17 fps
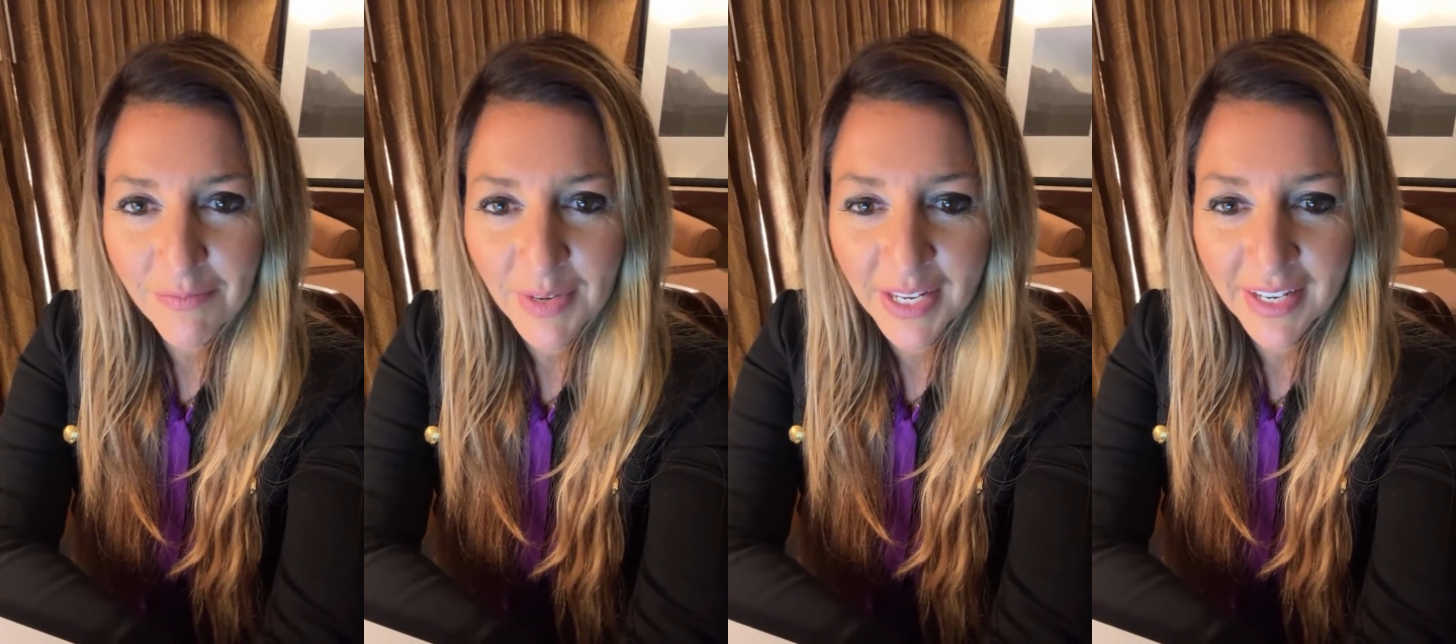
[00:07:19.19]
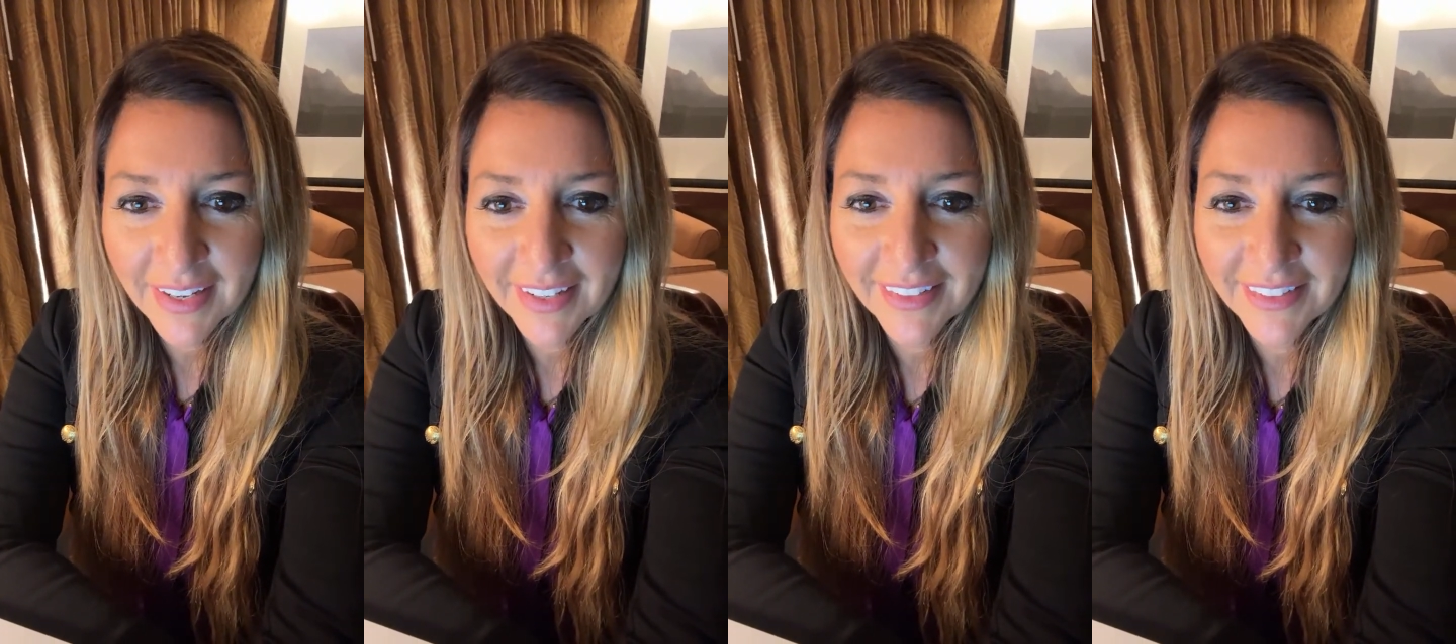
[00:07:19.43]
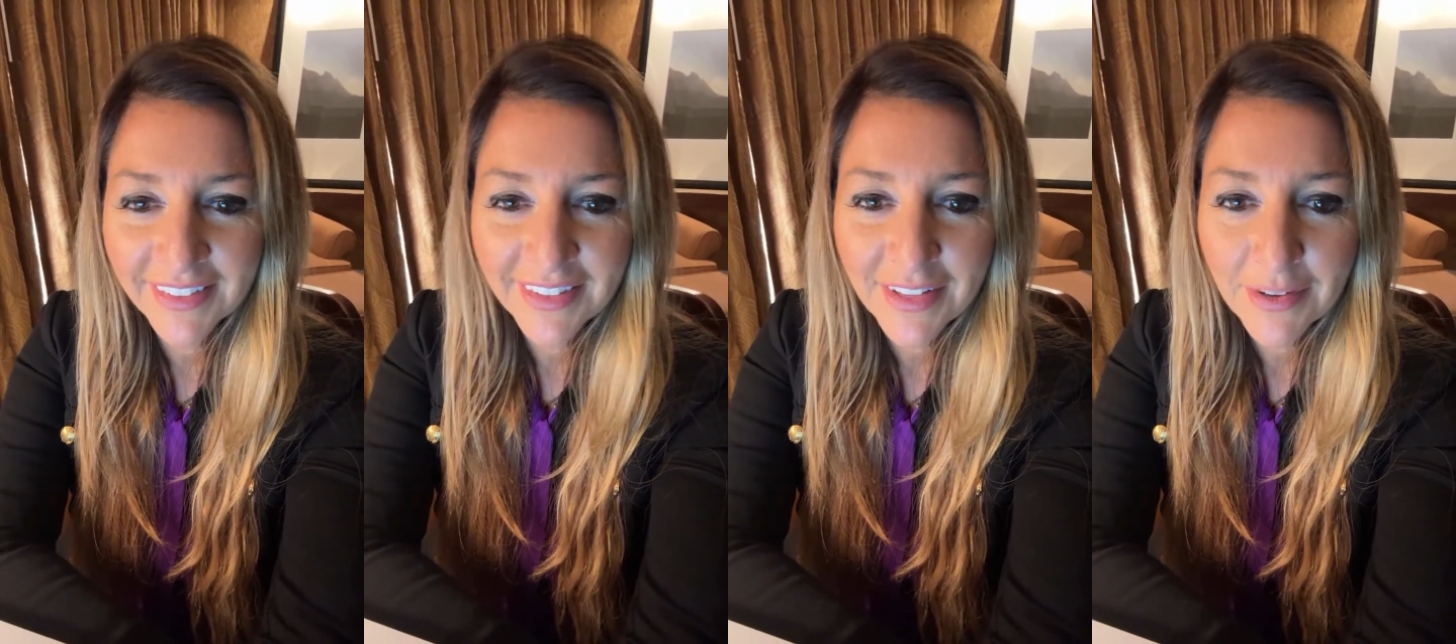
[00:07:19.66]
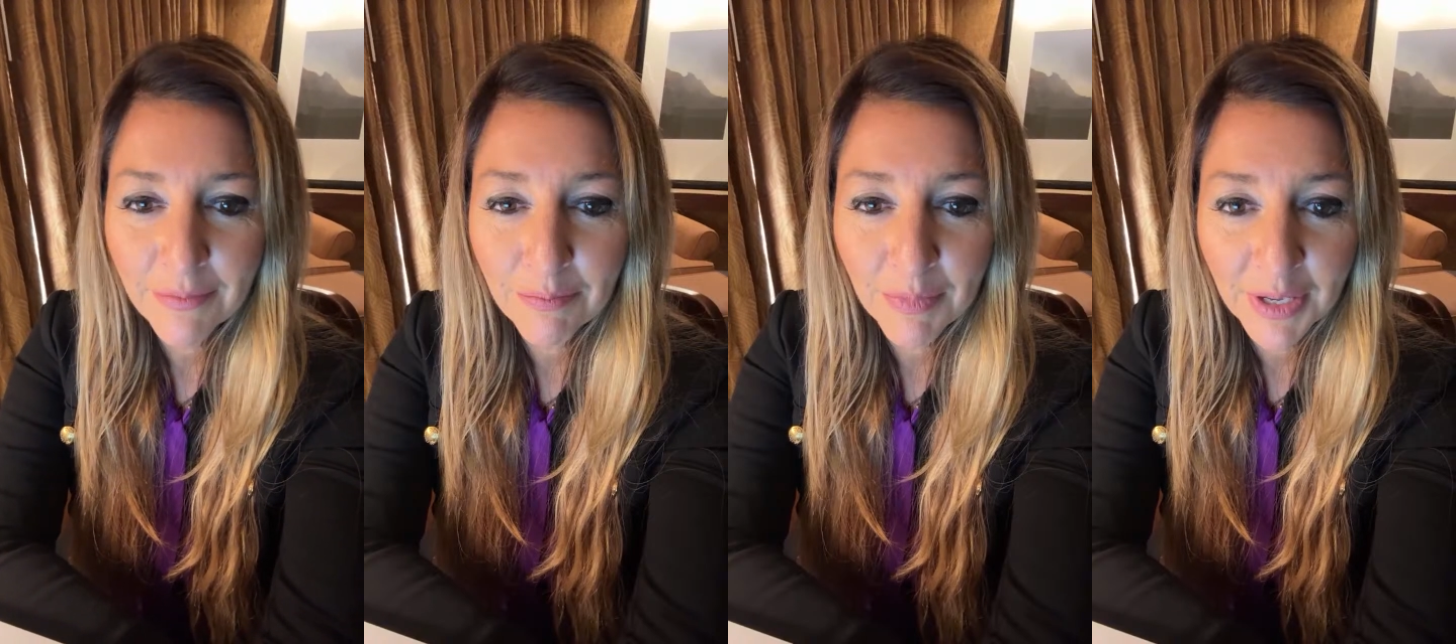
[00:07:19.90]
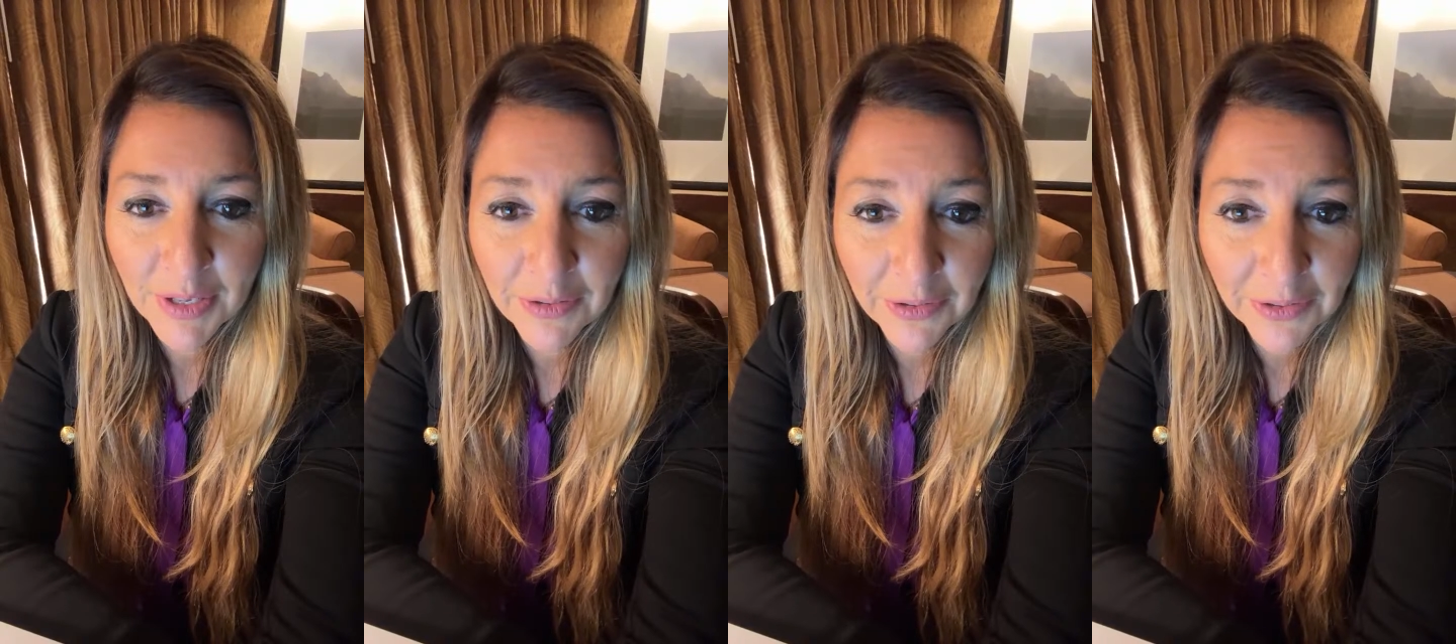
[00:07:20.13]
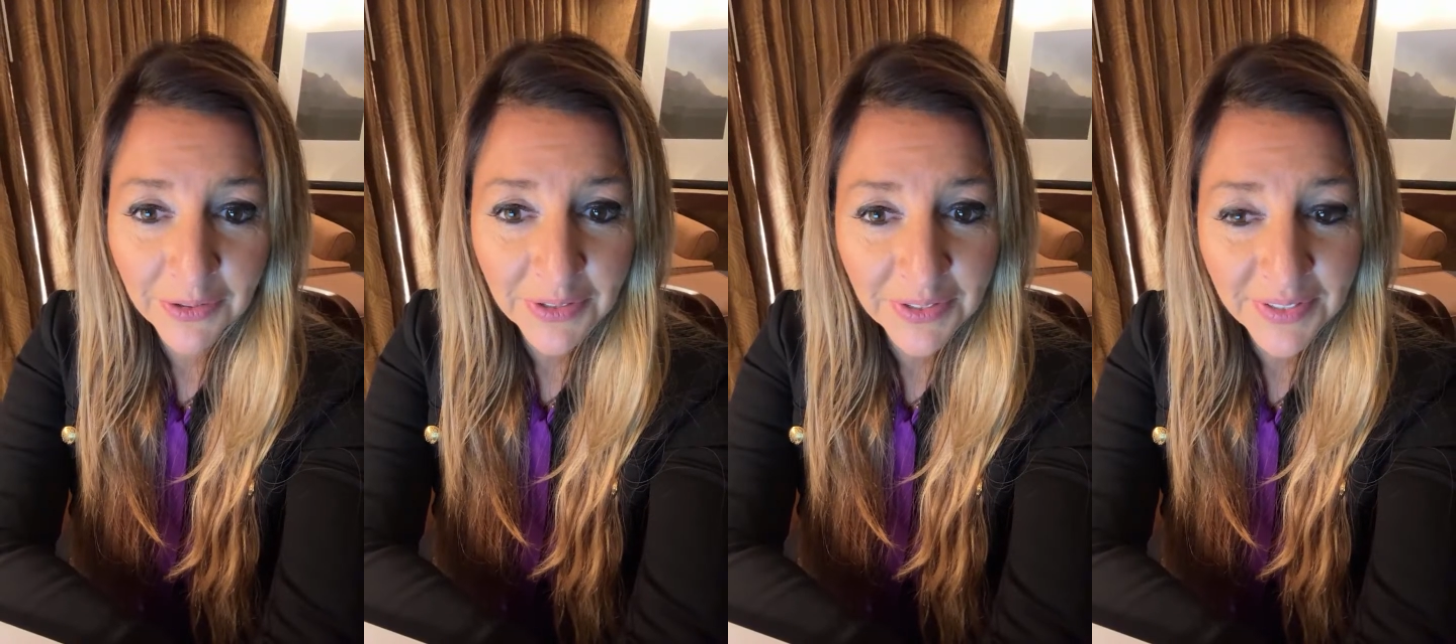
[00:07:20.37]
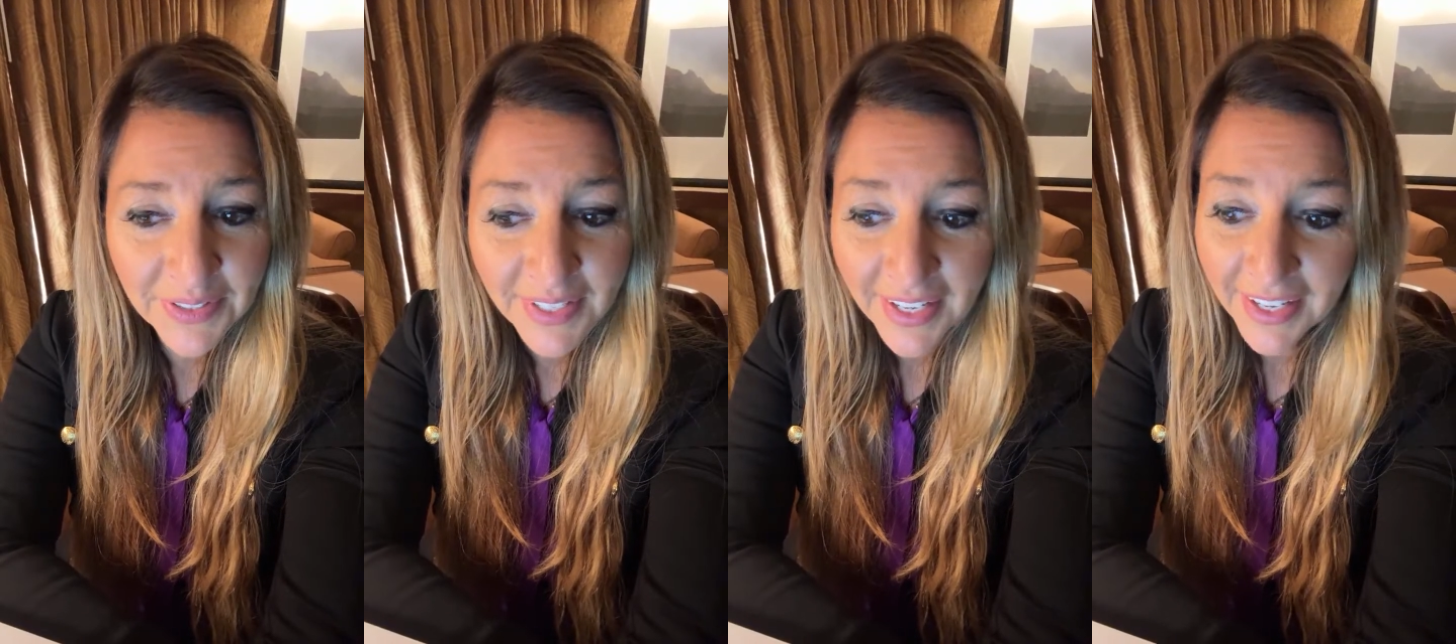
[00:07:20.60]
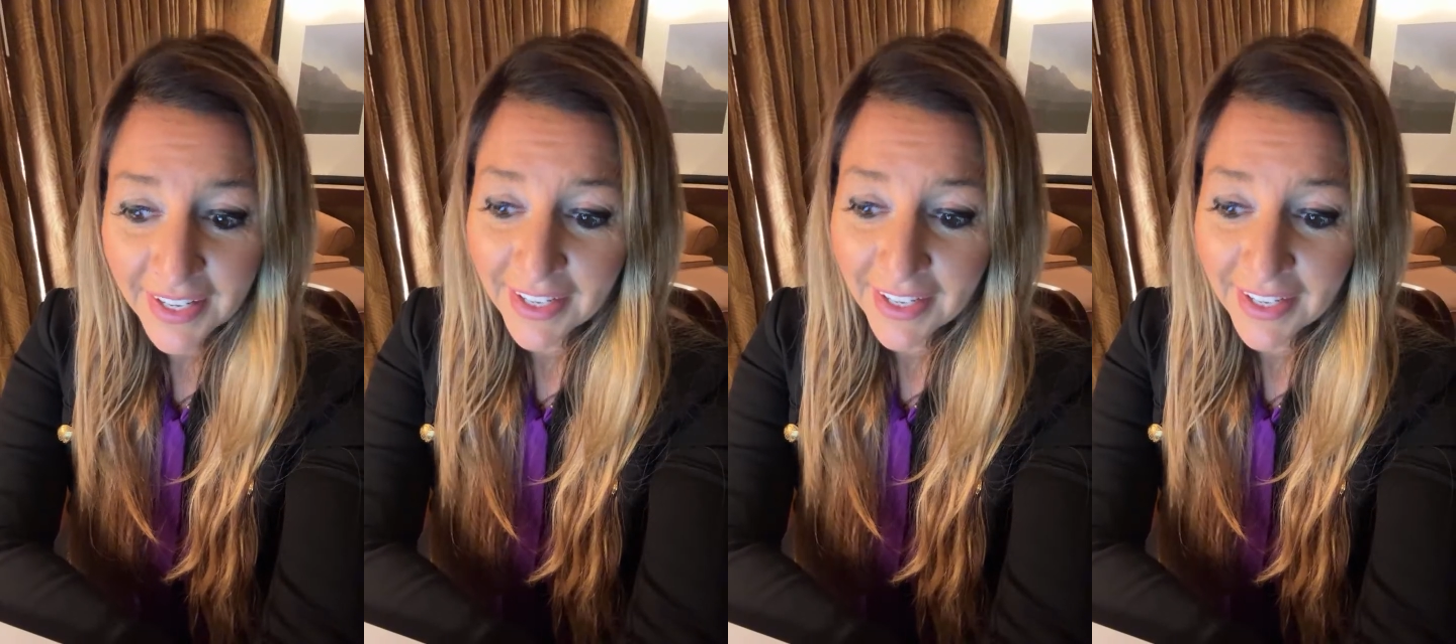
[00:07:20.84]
because of the minerals,